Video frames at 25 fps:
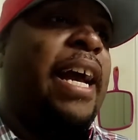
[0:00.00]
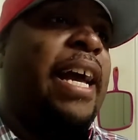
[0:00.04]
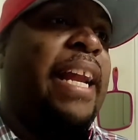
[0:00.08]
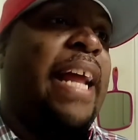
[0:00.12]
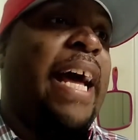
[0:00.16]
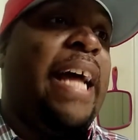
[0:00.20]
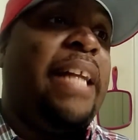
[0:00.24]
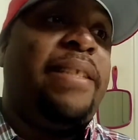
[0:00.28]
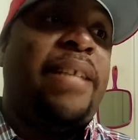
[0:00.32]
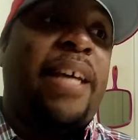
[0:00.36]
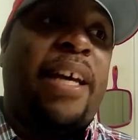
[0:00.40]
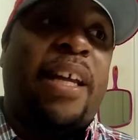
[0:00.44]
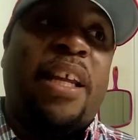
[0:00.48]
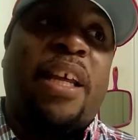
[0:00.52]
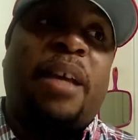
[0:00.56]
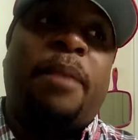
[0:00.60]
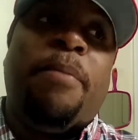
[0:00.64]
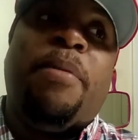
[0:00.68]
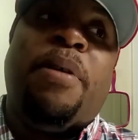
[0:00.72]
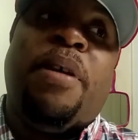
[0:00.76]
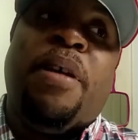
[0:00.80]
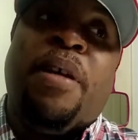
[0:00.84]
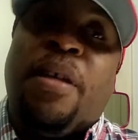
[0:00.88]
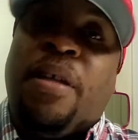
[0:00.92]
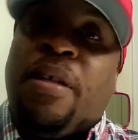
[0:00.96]
And I tell
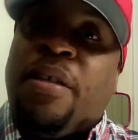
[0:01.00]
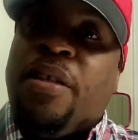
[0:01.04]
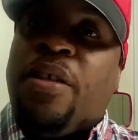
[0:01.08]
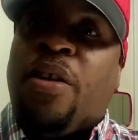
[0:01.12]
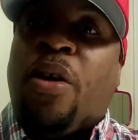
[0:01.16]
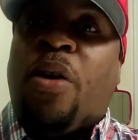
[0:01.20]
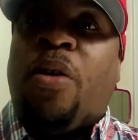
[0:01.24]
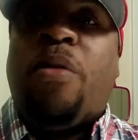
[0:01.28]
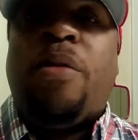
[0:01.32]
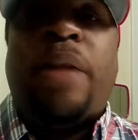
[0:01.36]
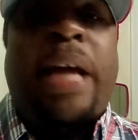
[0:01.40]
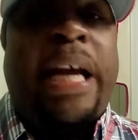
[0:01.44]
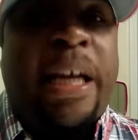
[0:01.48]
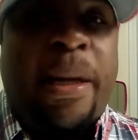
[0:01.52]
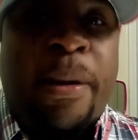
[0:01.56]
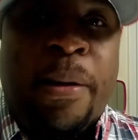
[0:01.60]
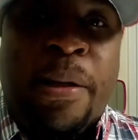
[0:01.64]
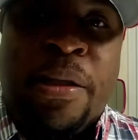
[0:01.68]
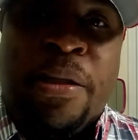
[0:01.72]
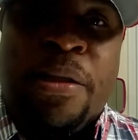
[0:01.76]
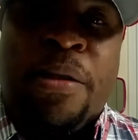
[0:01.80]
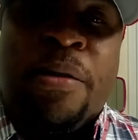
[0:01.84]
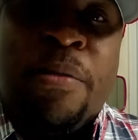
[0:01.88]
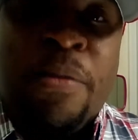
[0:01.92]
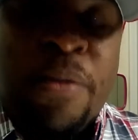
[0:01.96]
him, you know, like
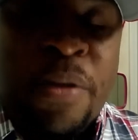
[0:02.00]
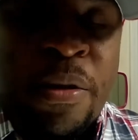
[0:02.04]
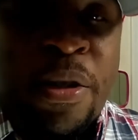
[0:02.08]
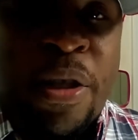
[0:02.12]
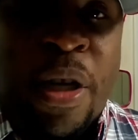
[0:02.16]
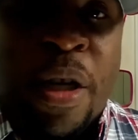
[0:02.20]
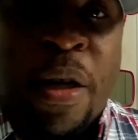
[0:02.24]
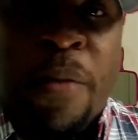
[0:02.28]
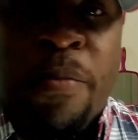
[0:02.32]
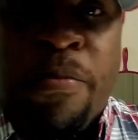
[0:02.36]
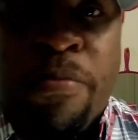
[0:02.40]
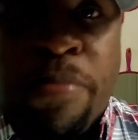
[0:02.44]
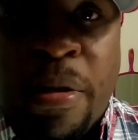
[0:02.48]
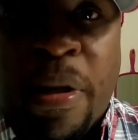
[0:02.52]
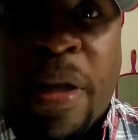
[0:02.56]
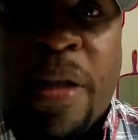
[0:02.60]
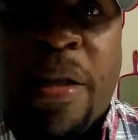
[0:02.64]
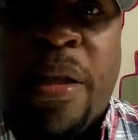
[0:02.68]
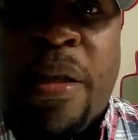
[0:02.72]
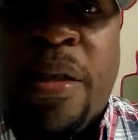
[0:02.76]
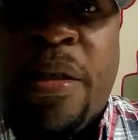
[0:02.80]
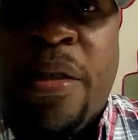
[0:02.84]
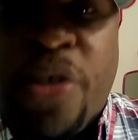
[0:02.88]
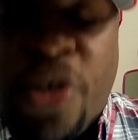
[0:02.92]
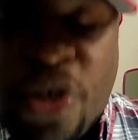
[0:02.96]
a young
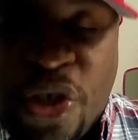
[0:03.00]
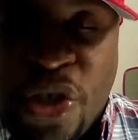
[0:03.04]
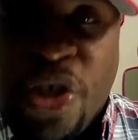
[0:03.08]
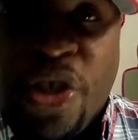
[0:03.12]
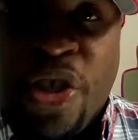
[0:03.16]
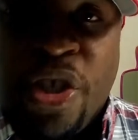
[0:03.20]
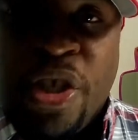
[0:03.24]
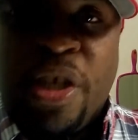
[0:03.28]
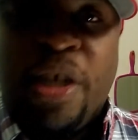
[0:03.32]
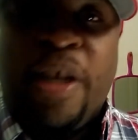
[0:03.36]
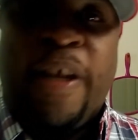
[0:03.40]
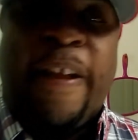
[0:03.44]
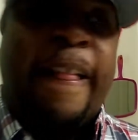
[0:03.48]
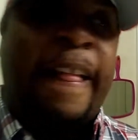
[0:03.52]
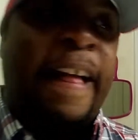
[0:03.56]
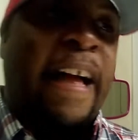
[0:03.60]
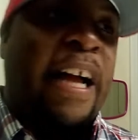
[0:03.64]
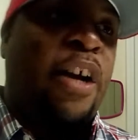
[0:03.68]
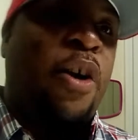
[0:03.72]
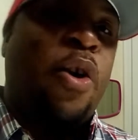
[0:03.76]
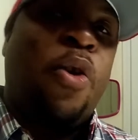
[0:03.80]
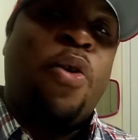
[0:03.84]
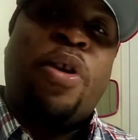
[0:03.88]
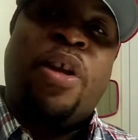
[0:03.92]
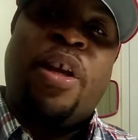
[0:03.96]
brother should,
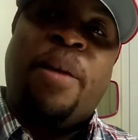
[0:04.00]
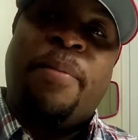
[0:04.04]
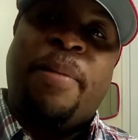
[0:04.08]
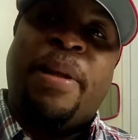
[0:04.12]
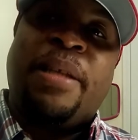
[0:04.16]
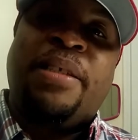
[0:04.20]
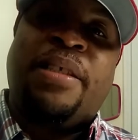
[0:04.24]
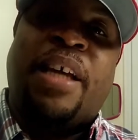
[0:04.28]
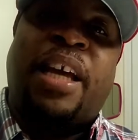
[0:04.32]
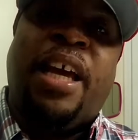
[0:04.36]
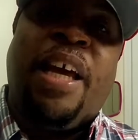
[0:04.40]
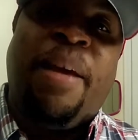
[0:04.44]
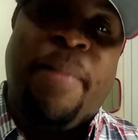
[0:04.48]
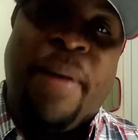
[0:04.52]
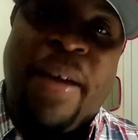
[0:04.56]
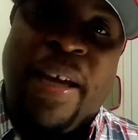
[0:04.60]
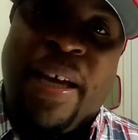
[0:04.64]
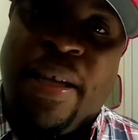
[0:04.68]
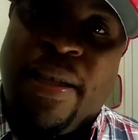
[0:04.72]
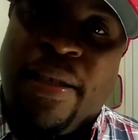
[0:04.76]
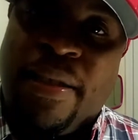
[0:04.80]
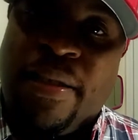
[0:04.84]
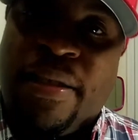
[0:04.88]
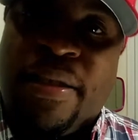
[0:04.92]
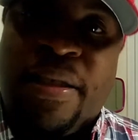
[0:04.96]
I go to him and I say, hey
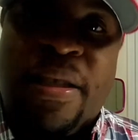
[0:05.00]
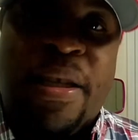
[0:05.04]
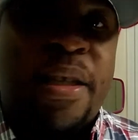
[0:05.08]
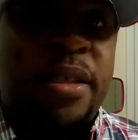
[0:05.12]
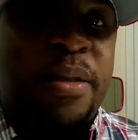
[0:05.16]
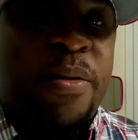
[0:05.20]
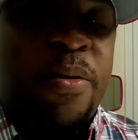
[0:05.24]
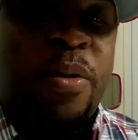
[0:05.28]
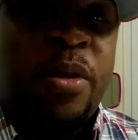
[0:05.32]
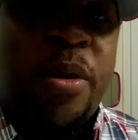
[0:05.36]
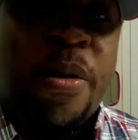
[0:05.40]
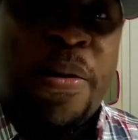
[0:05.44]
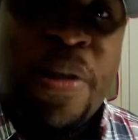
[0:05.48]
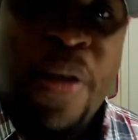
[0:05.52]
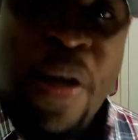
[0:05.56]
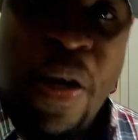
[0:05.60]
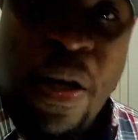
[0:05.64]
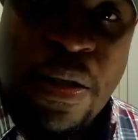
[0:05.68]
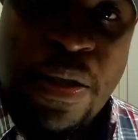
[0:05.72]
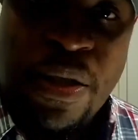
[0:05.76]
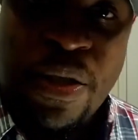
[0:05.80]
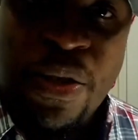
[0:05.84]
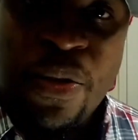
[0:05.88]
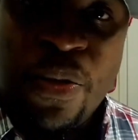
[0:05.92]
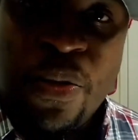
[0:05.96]
man, she doesn't want to
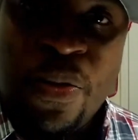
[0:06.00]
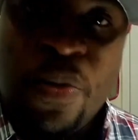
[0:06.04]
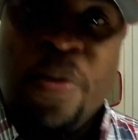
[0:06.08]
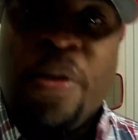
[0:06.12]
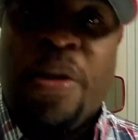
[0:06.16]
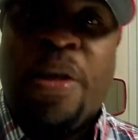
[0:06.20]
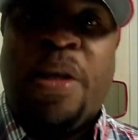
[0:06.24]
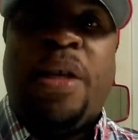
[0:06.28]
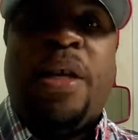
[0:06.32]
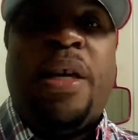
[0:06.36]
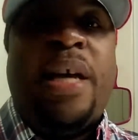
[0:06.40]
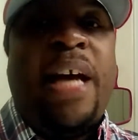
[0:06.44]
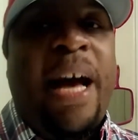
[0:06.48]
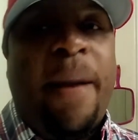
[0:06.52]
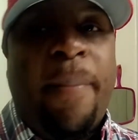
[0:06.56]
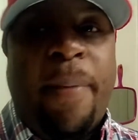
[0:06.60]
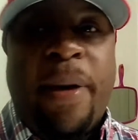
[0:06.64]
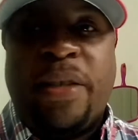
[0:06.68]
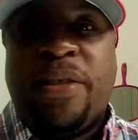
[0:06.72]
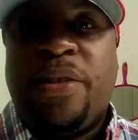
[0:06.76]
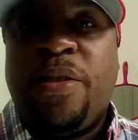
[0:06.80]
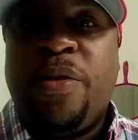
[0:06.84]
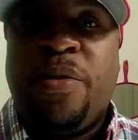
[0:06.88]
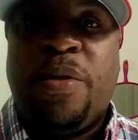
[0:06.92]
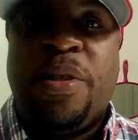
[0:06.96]
talk to you. How
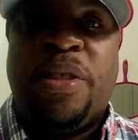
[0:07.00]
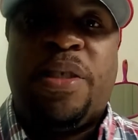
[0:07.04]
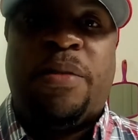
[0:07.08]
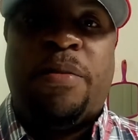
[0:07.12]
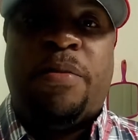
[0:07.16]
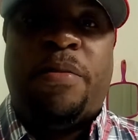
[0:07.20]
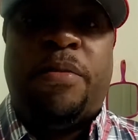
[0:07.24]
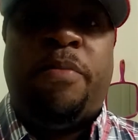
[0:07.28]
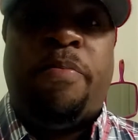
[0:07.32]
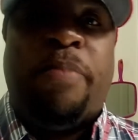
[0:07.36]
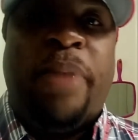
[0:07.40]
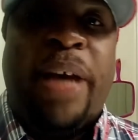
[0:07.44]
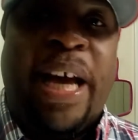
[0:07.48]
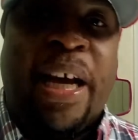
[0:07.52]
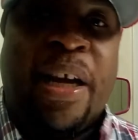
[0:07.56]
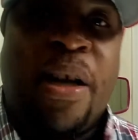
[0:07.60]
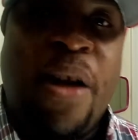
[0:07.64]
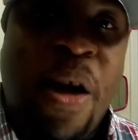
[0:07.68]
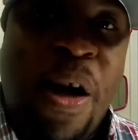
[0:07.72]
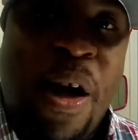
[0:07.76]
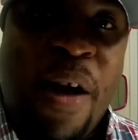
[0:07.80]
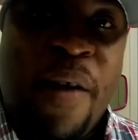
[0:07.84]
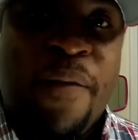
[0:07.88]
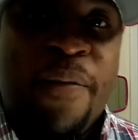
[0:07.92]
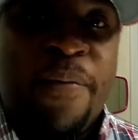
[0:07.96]
about you just
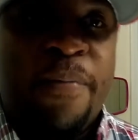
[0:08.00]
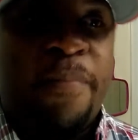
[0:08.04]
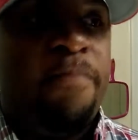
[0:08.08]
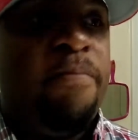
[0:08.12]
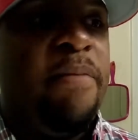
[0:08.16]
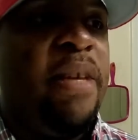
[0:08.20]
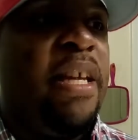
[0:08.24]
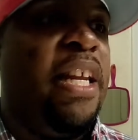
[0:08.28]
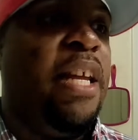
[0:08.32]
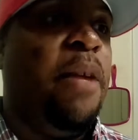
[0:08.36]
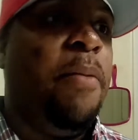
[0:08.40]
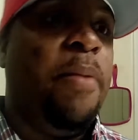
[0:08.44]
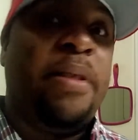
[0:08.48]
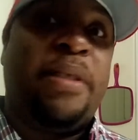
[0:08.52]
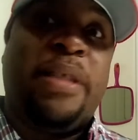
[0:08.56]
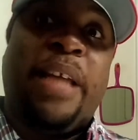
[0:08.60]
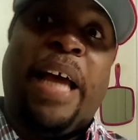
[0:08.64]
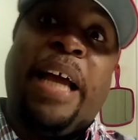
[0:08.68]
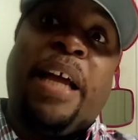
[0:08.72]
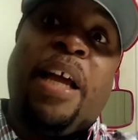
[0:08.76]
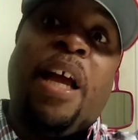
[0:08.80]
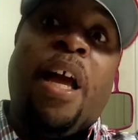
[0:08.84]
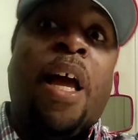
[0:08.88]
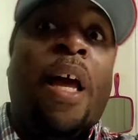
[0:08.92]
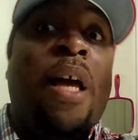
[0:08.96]
back off? And he was
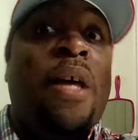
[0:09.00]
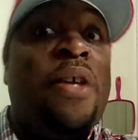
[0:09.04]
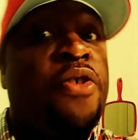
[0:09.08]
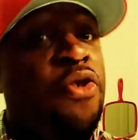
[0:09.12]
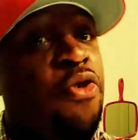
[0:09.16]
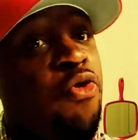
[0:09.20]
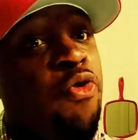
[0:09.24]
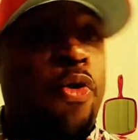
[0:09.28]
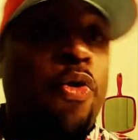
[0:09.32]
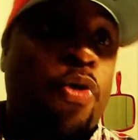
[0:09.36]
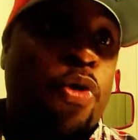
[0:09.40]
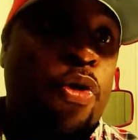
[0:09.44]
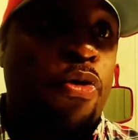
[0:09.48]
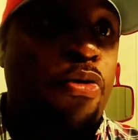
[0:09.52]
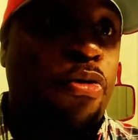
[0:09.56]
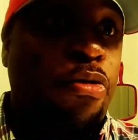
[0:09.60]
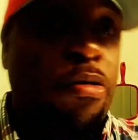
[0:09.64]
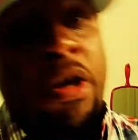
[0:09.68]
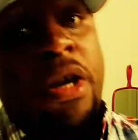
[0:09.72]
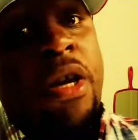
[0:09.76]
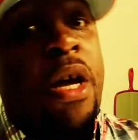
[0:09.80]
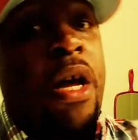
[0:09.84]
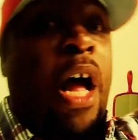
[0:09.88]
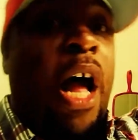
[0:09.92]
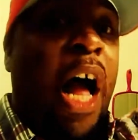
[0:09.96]
like, screw
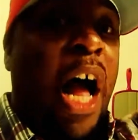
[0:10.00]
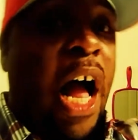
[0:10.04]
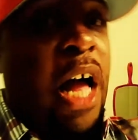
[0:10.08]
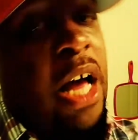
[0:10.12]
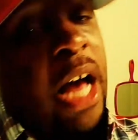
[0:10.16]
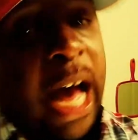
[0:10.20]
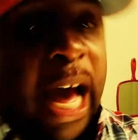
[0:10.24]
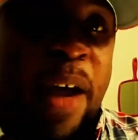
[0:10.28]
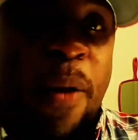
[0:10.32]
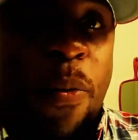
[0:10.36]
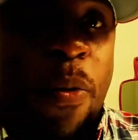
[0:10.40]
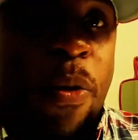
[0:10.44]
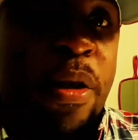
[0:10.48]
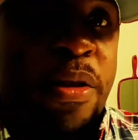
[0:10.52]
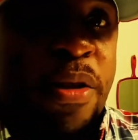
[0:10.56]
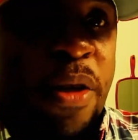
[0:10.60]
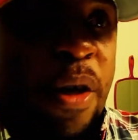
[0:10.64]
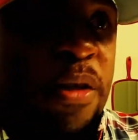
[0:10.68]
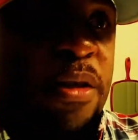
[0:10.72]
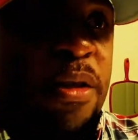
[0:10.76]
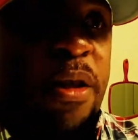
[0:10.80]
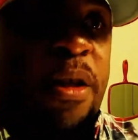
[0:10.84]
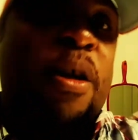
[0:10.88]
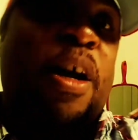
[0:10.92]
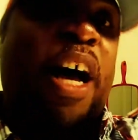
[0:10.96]
you. I want to
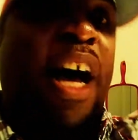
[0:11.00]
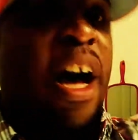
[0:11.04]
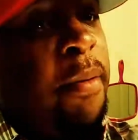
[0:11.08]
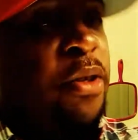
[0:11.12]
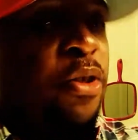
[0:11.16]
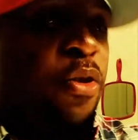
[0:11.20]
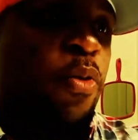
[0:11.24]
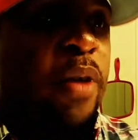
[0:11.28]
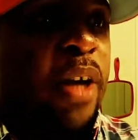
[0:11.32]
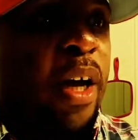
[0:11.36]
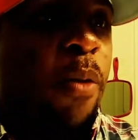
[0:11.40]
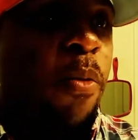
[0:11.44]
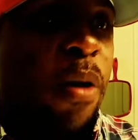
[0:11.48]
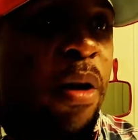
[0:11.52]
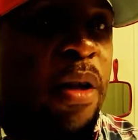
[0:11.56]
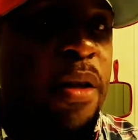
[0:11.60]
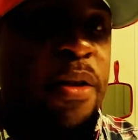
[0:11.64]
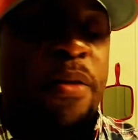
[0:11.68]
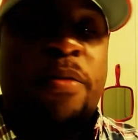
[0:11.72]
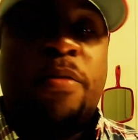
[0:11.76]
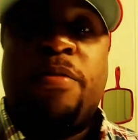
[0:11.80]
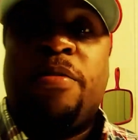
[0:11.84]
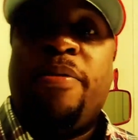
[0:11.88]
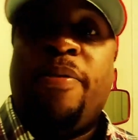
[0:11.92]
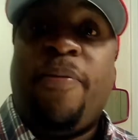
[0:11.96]
talk to her. I'm going to do what I
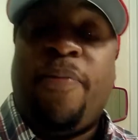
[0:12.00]
want to do.